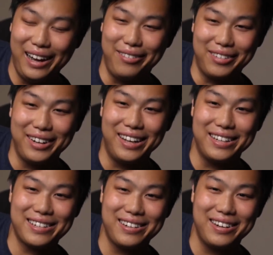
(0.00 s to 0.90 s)
after
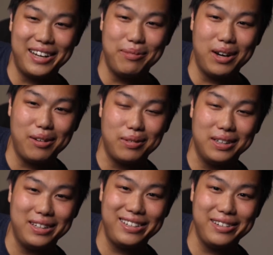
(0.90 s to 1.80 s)
yesterday, I'm not
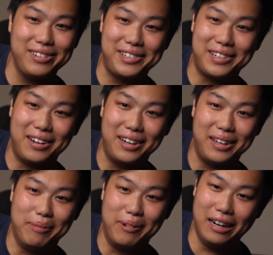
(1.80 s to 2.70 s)
really too sure
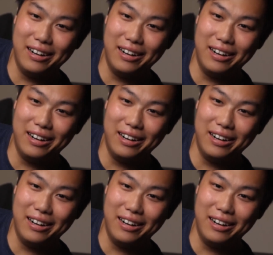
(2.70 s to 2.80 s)
anymore.